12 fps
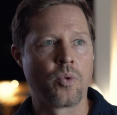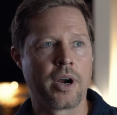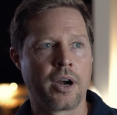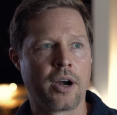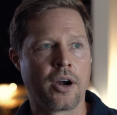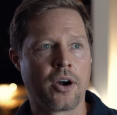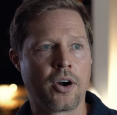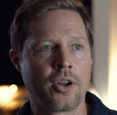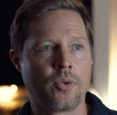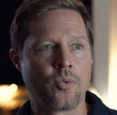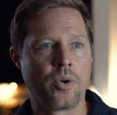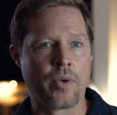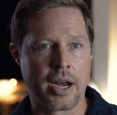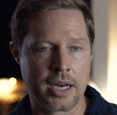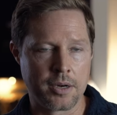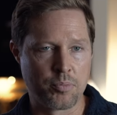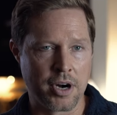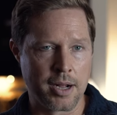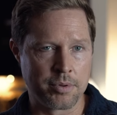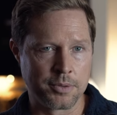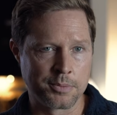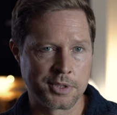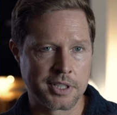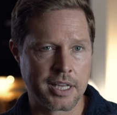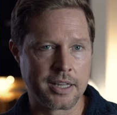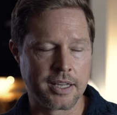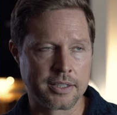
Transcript: where we ran into problems and the